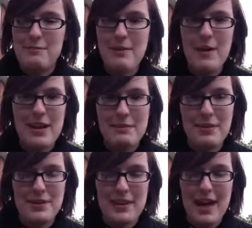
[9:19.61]
partly
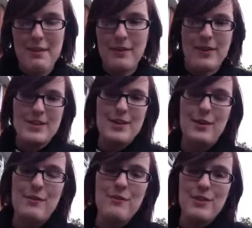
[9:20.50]
because I am going to the
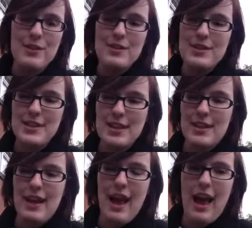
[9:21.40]
conference,
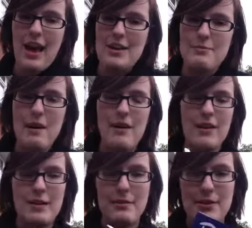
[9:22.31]
and
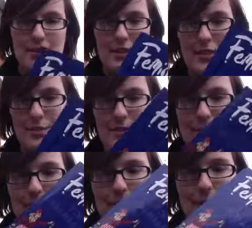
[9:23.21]
partly because of this
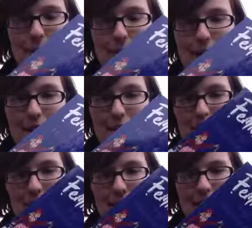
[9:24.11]
awesome book,
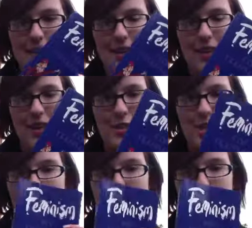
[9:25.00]
which is such
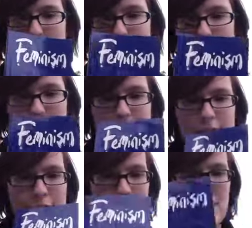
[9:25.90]
an inspiration,
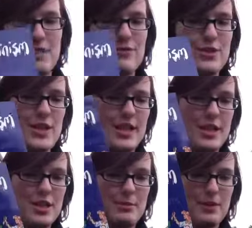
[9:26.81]
Feminism for
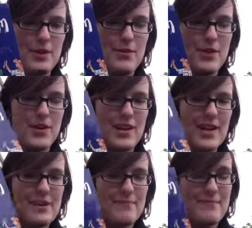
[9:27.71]
Teenagers by Sophie
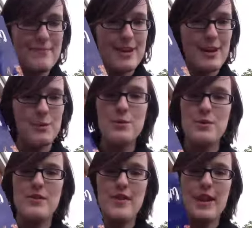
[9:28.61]
Grillett. I will
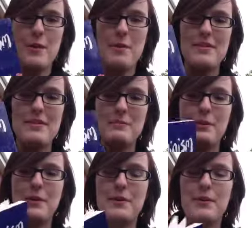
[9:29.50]
do a video about this
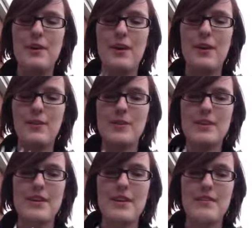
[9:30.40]
book
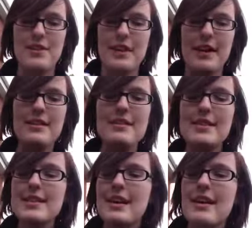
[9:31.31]
alongside everything
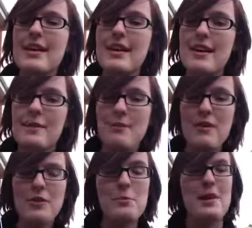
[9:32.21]
else, but
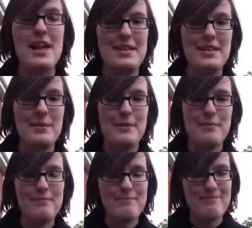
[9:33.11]
I've got to plan this one.